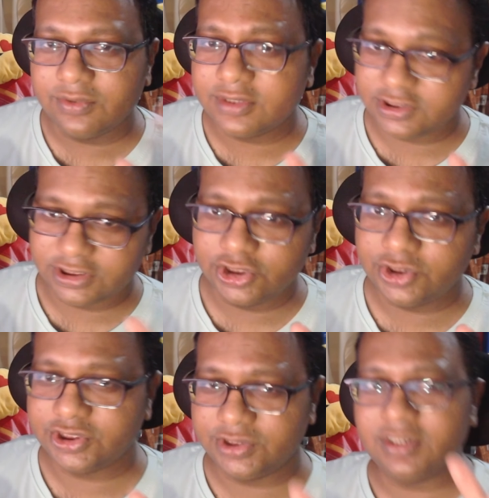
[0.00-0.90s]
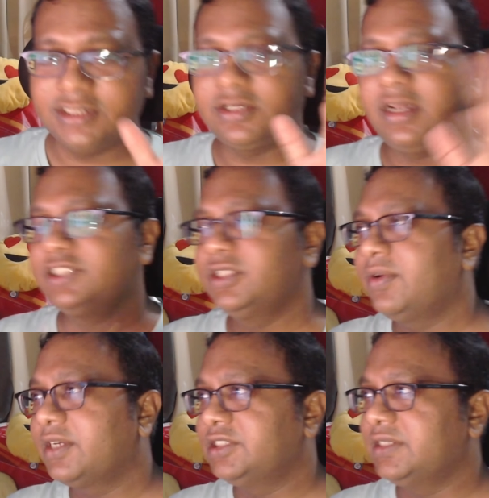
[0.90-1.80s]
You could use your installation
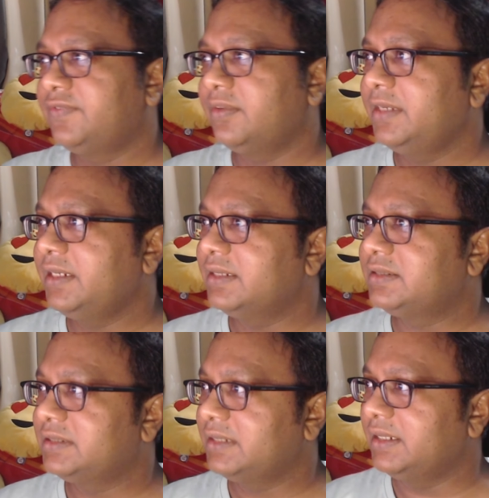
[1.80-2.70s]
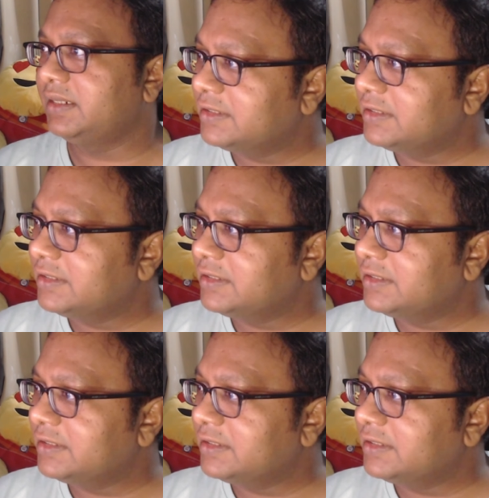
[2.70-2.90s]
location. For me it's here.